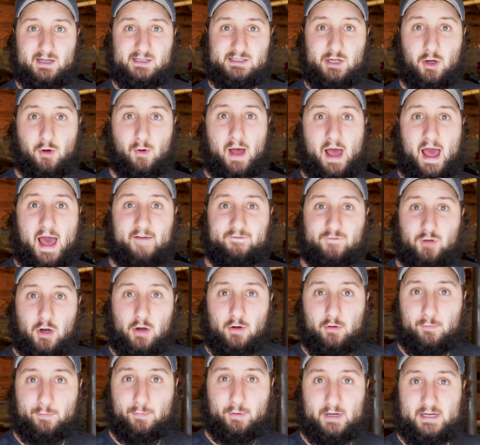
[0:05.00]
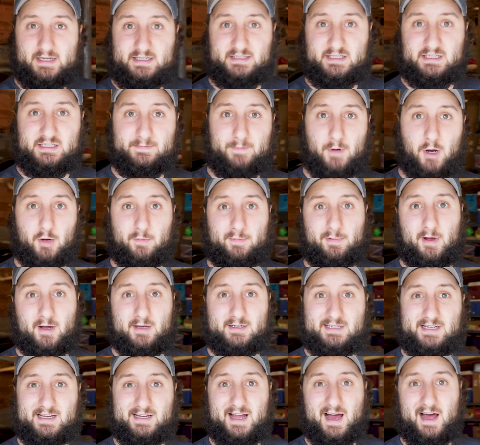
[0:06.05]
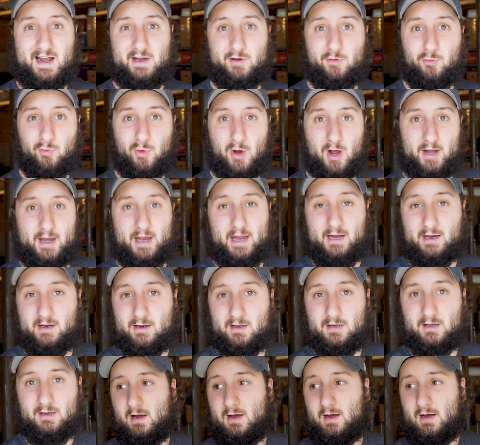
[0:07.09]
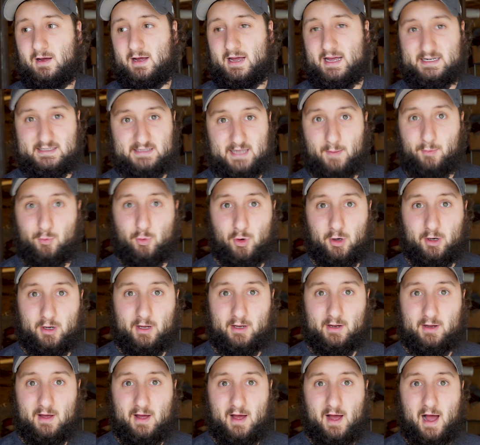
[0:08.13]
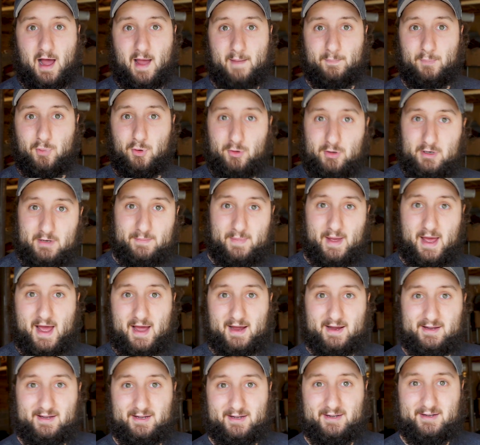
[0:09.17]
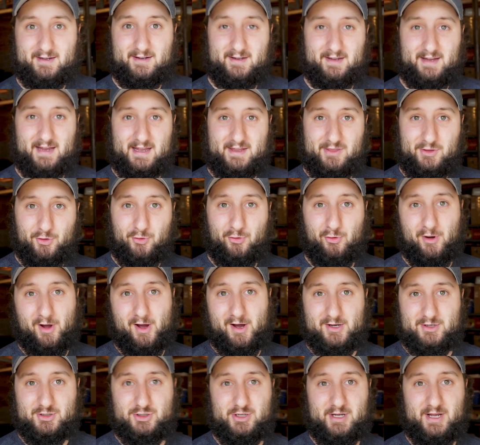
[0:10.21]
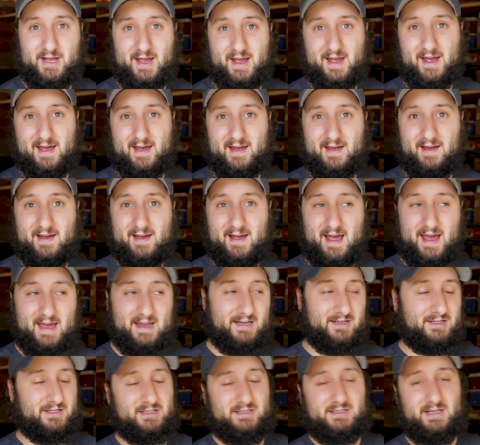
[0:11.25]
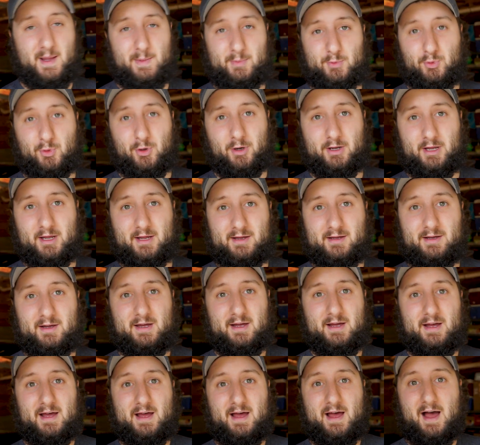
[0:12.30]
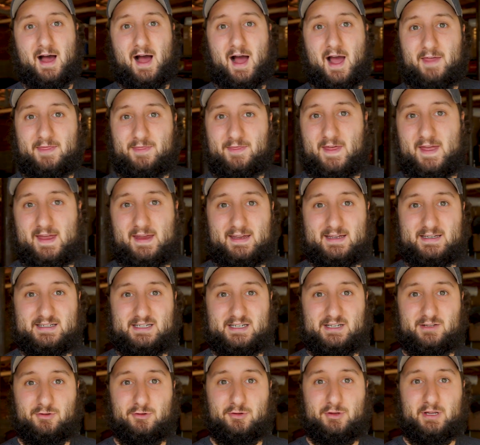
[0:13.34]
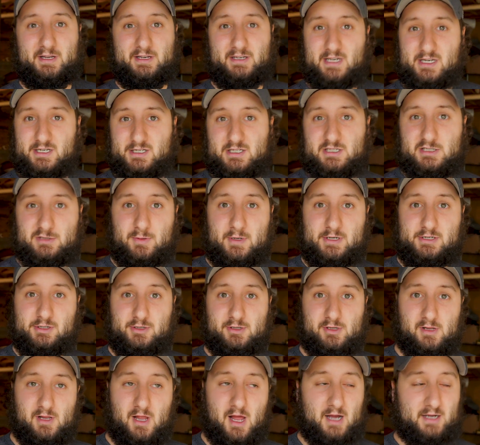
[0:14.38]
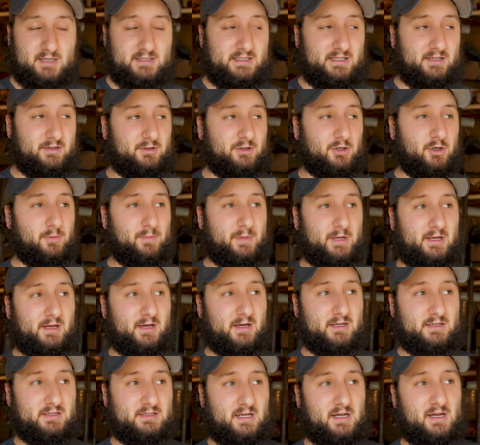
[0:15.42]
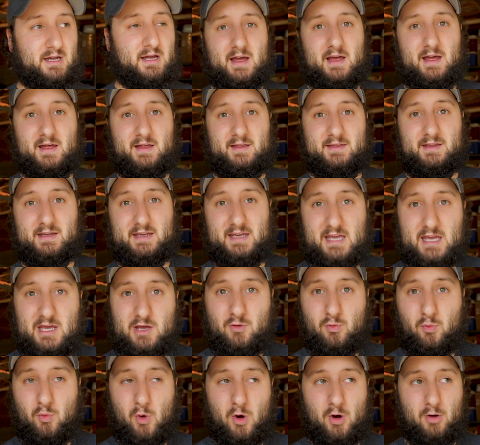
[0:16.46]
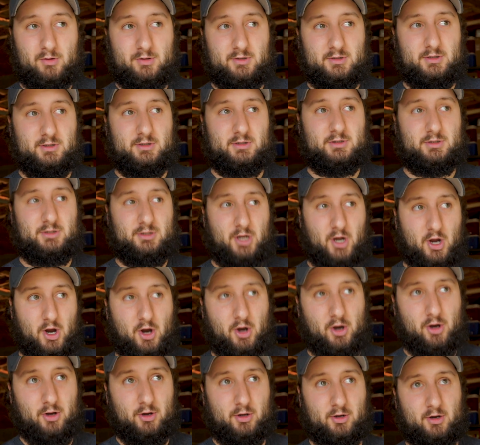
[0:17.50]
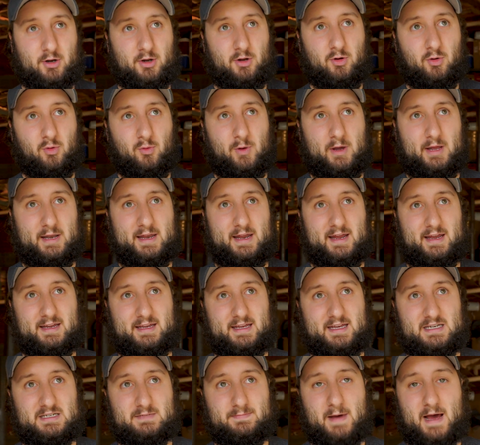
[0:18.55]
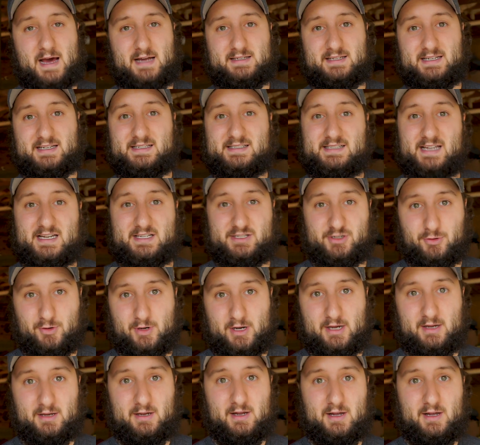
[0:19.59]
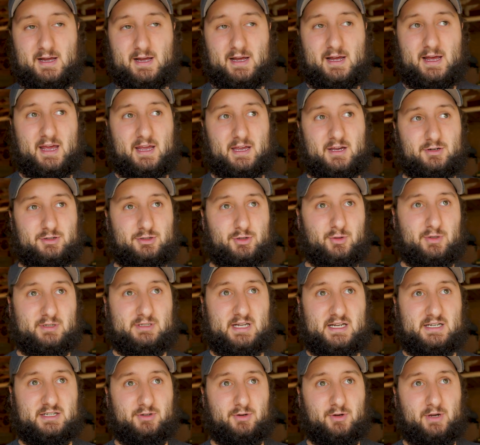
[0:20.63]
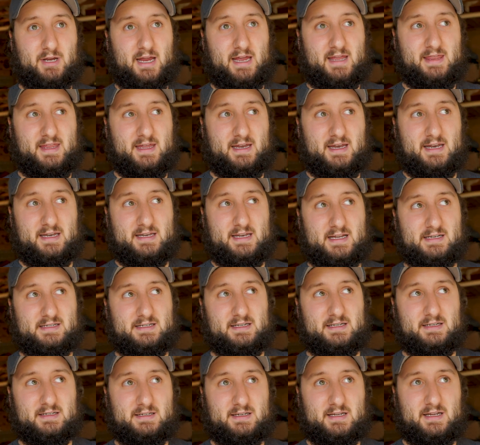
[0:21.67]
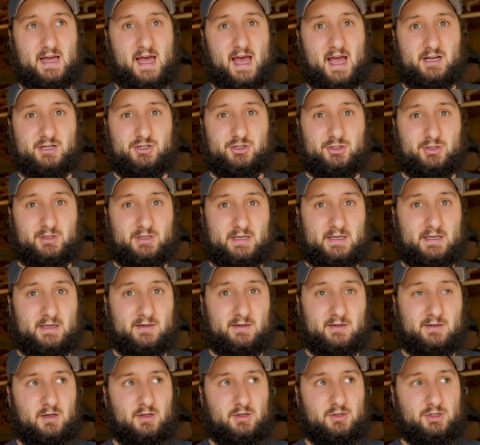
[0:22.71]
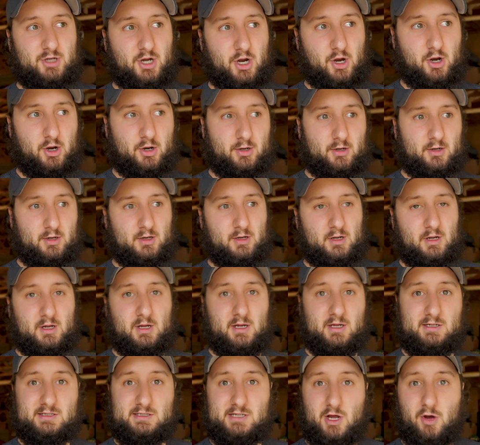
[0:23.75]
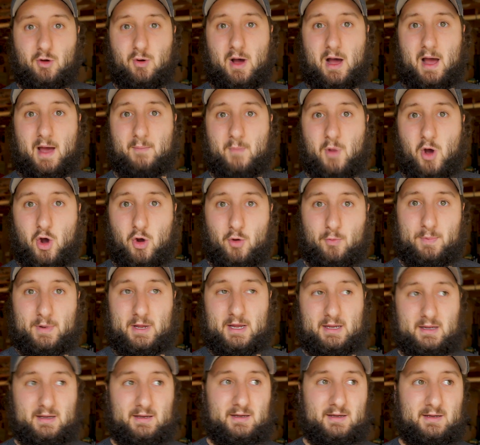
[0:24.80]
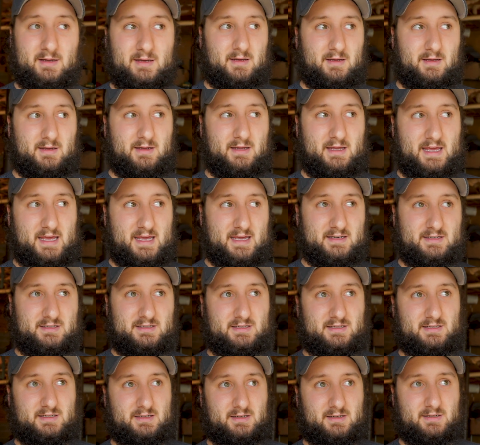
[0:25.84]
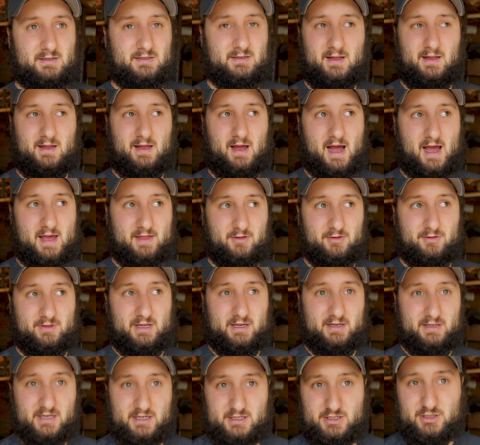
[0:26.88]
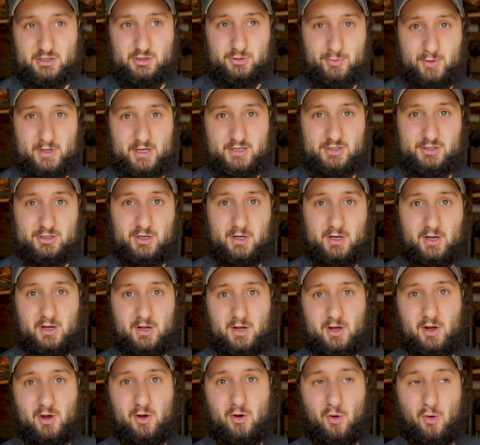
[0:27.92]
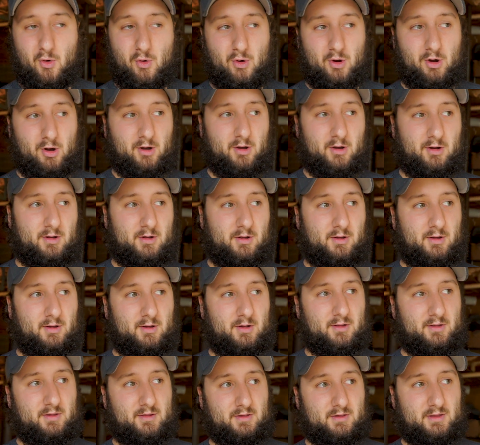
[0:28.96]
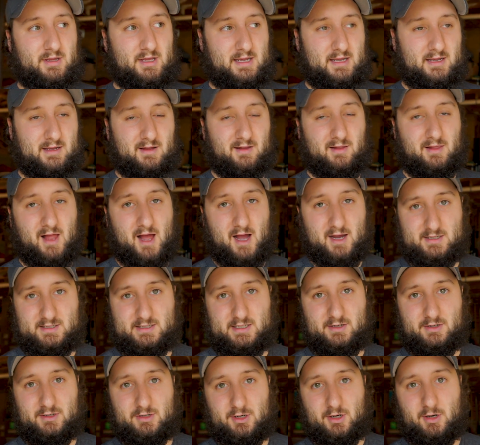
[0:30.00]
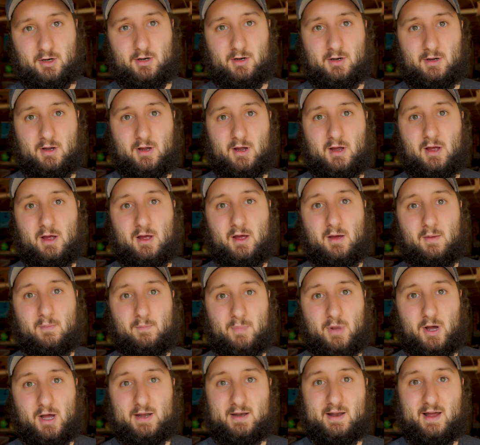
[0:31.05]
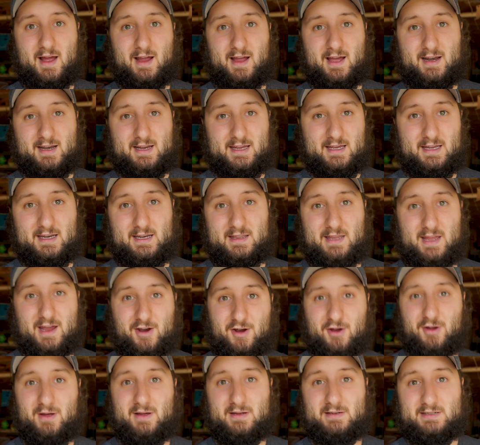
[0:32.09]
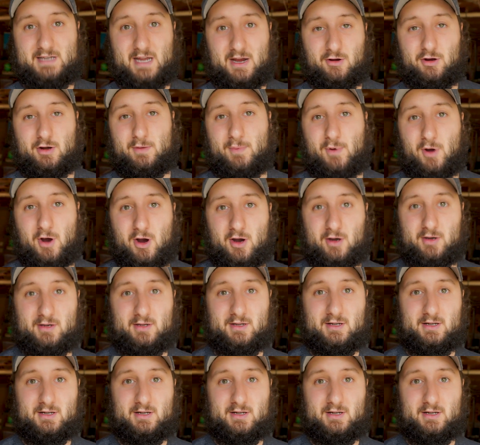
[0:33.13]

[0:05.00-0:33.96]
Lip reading: So after I replaced the spark plugs and got it running, it stopped working. I pulled it back in the garage and it just stopped working. I think it's either the ignition switch or the lock cylinder because the key won't turn when it gets past accessory. It goes to accessory and then it doesn't actually turn. So I'm hoping it's either the ignition switch or the lock cylinder. But I gotta get in there, tear it apart,